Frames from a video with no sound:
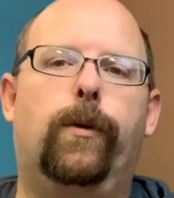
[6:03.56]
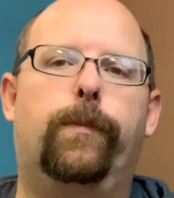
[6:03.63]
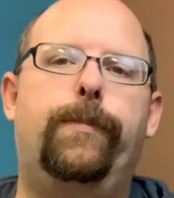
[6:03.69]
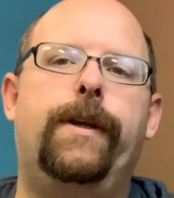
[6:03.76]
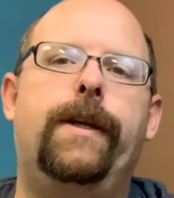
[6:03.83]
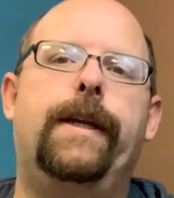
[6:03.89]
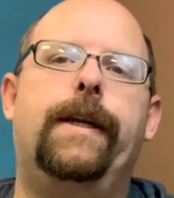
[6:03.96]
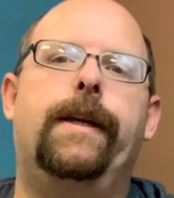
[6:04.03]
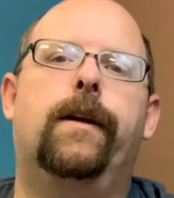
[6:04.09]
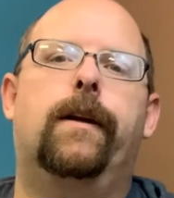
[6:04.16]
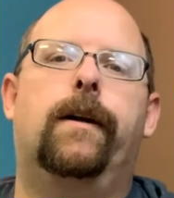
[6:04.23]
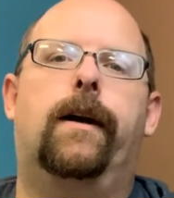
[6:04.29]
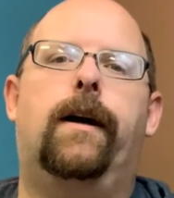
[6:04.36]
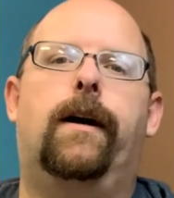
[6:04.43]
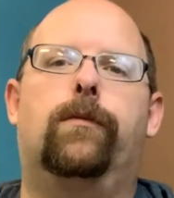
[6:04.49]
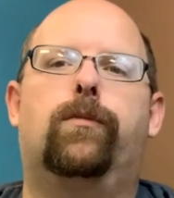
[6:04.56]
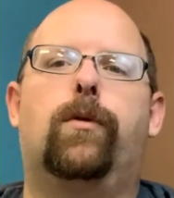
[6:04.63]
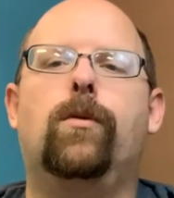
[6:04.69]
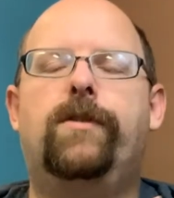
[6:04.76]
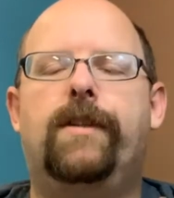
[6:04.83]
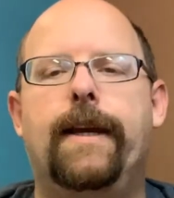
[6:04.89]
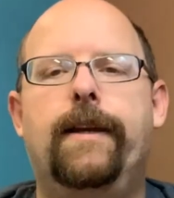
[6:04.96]
be
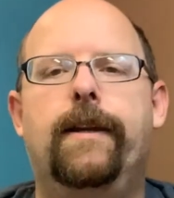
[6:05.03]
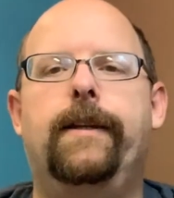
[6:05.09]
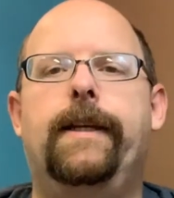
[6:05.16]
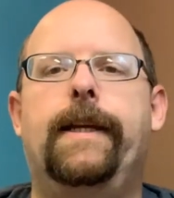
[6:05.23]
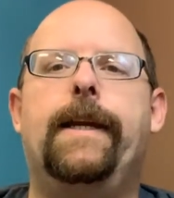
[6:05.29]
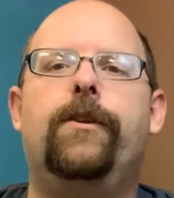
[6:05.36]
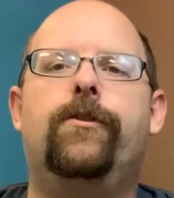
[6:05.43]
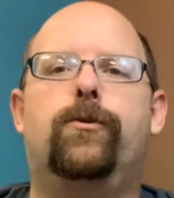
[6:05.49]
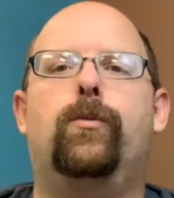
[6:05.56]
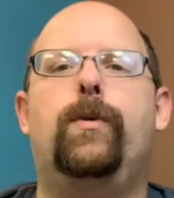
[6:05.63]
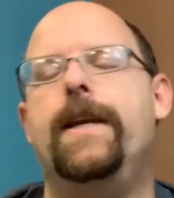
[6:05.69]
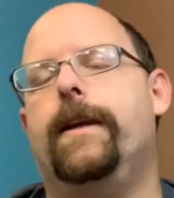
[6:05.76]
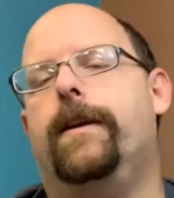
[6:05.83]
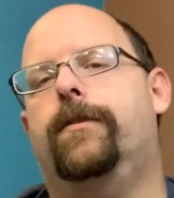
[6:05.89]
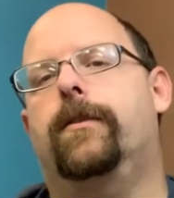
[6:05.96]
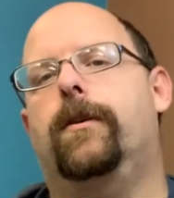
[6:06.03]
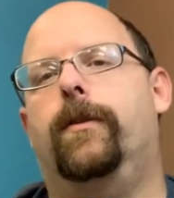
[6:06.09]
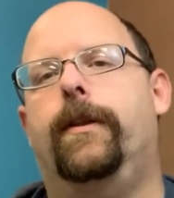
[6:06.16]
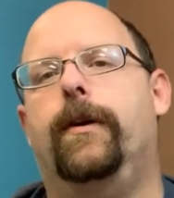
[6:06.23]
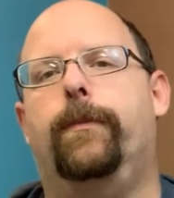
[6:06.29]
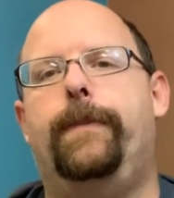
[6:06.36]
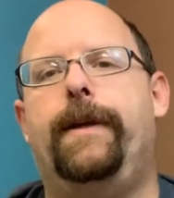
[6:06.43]
rotated each week. So
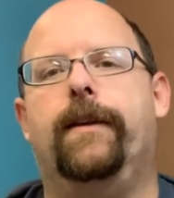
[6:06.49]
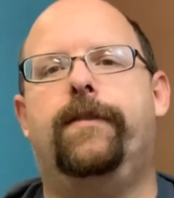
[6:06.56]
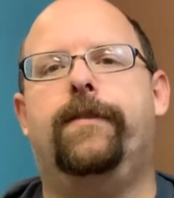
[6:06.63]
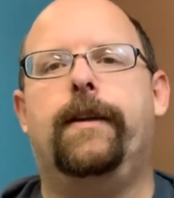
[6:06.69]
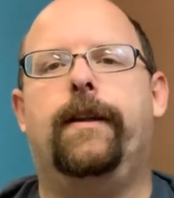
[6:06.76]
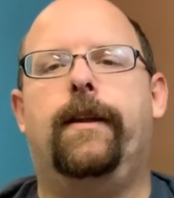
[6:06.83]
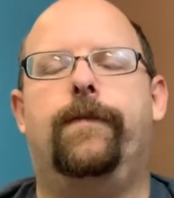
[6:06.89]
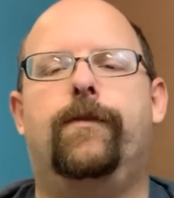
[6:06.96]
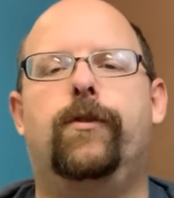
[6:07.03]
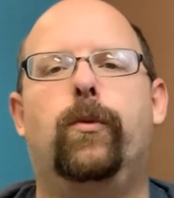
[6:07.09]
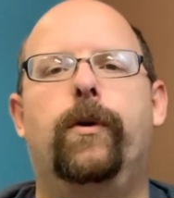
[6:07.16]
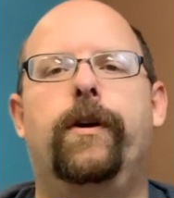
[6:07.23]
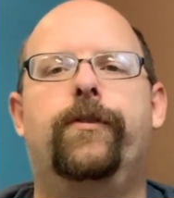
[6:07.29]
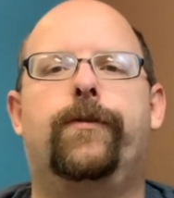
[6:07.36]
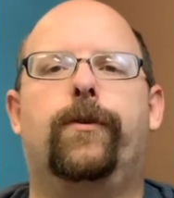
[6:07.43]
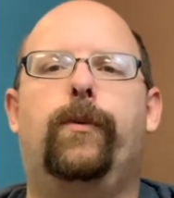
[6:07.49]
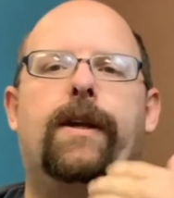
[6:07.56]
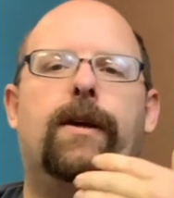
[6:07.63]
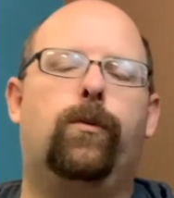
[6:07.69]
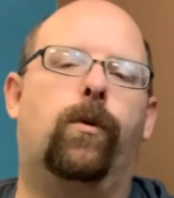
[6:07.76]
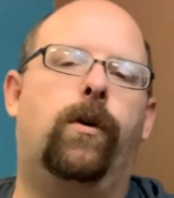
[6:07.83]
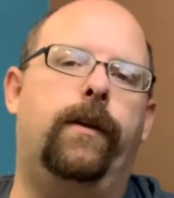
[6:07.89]
there'll be a set of toys for
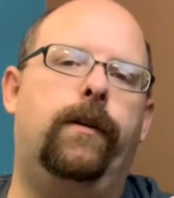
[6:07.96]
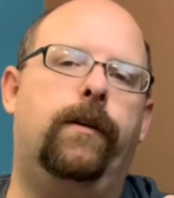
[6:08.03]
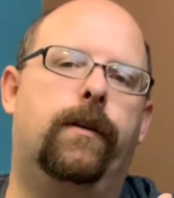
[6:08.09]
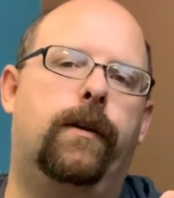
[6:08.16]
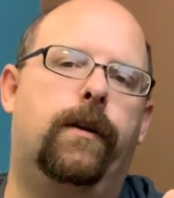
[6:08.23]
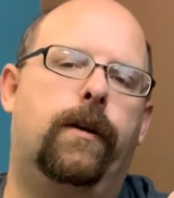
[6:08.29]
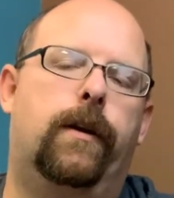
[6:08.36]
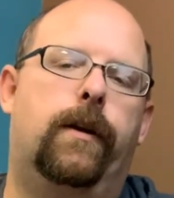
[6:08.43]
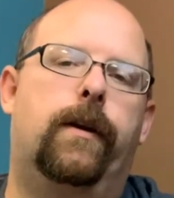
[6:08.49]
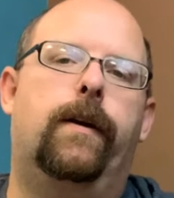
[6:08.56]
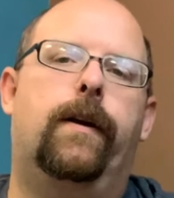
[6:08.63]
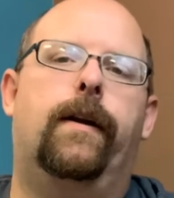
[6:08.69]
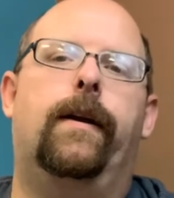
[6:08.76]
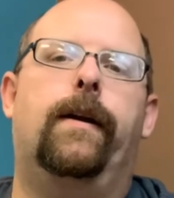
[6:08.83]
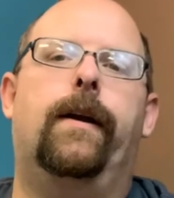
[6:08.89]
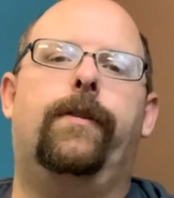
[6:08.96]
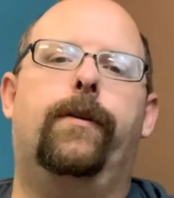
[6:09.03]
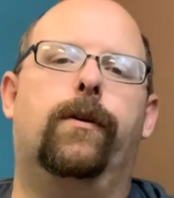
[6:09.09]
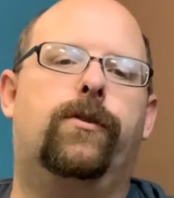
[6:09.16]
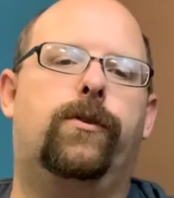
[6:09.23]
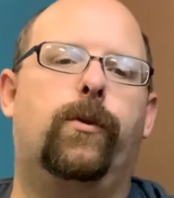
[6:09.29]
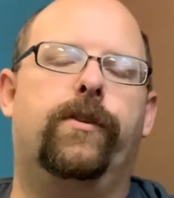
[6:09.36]
week 1.
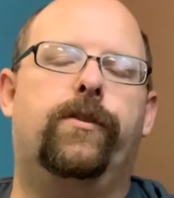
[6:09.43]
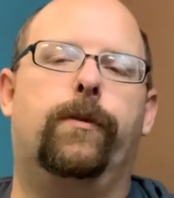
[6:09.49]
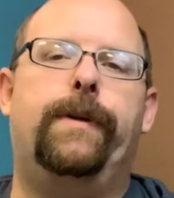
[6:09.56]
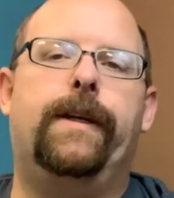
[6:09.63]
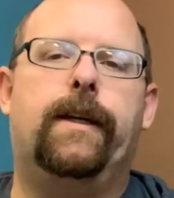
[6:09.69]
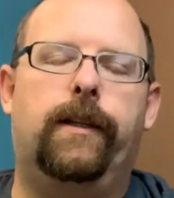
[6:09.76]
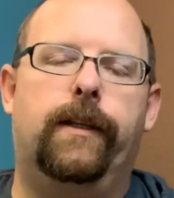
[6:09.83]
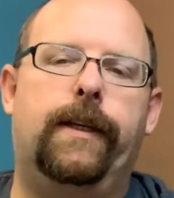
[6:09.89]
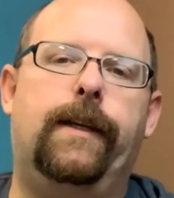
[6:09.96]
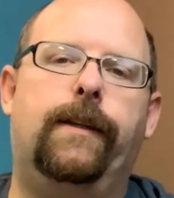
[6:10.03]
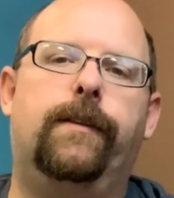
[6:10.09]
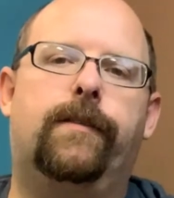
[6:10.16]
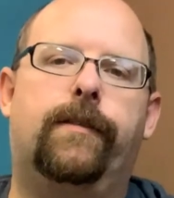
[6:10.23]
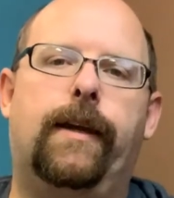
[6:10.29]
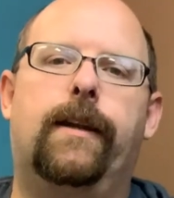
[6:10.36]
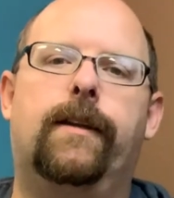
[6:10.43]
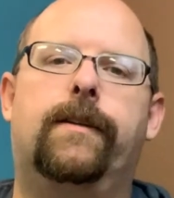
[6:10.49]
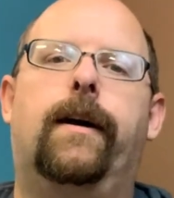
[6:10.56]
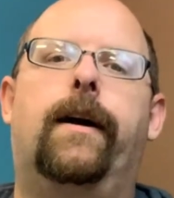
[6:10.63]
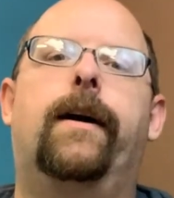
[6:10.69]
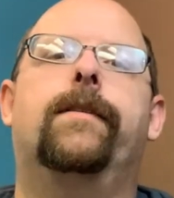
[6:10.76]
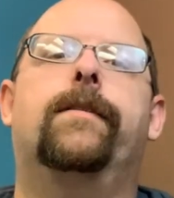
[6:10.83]
Those toys will be cleaned,
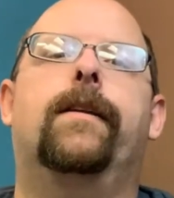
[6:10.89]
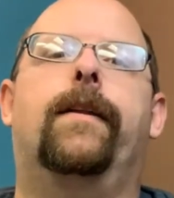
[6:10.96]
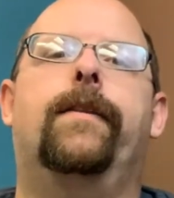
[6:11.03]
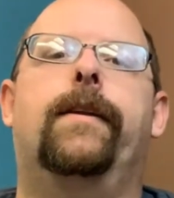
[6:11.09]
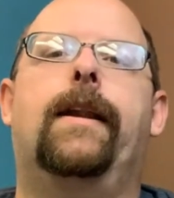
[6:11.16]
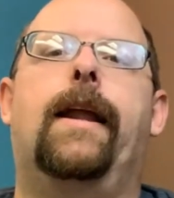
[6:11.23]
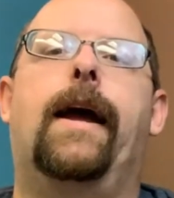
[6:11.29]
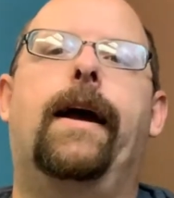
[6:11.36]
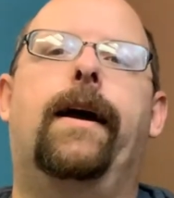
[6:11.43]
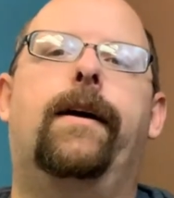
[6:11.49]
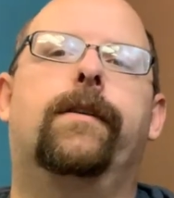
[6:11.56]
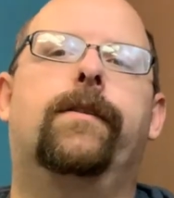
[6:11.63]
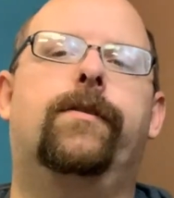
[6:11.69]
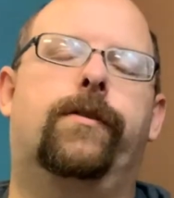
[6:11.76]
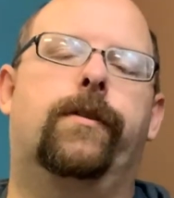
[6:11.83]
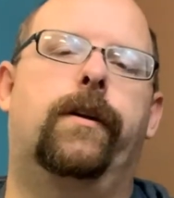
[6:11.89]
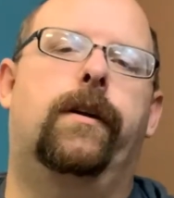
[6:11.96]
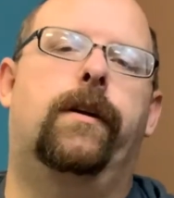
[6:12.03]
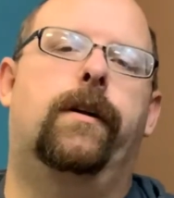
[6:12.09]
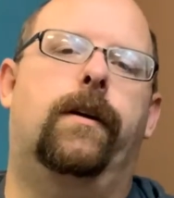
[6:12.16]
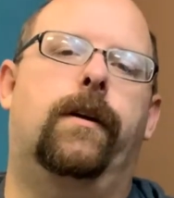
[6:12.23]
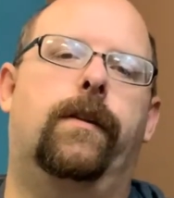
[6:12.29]
sanitized, and then as
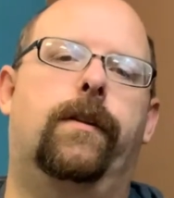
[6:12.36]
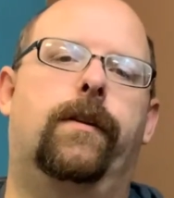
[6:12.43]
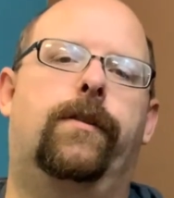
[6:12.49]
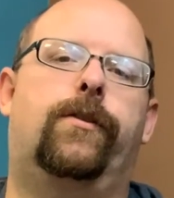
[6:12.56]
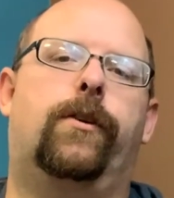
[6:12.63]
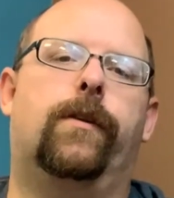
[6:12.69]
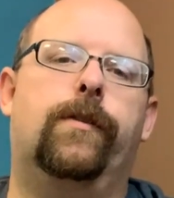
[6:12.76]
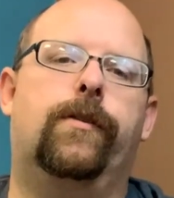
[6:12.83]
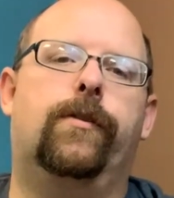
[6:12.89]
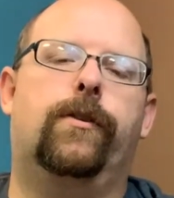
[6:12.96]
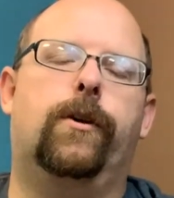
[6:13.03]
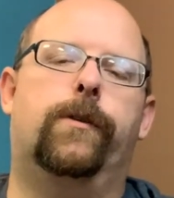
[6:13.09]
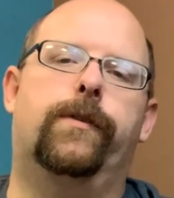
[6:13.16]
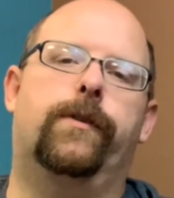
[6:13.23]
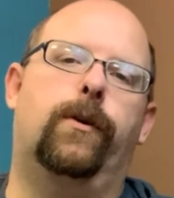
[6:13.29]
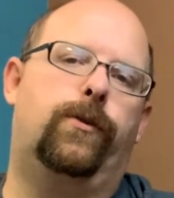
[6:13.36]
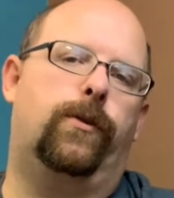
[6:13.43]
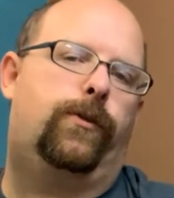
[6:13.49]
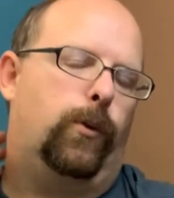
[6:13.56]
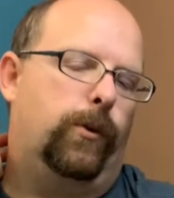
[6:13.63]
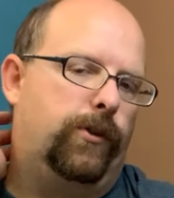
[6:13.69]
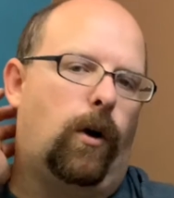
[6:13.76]
the service is over, those
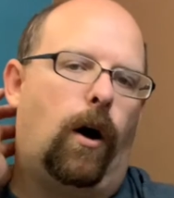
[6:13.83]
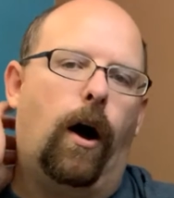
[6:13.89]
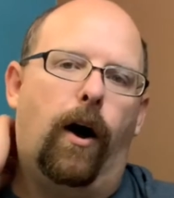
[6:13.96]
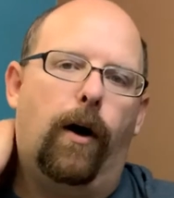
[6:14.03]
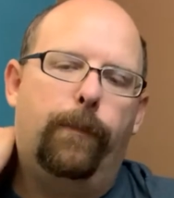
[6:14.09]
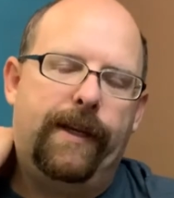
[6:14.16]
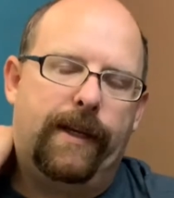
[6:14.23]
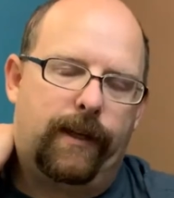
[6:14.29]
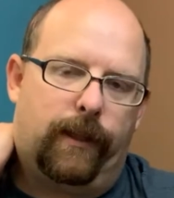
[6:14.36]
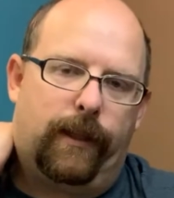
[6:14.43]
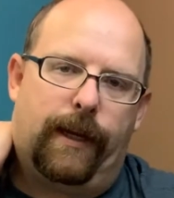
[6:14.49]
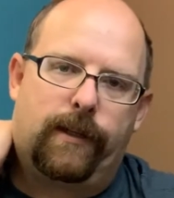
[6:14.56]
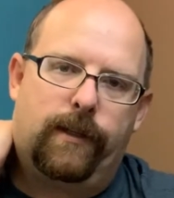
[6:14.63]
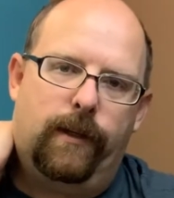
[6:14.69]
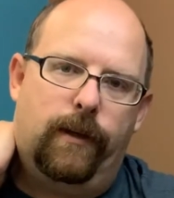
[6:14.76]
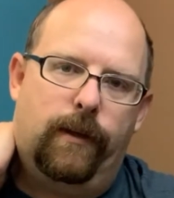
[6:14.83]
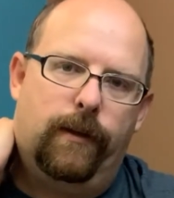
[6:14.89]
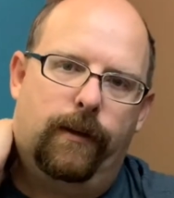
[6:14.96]
toys will all be collected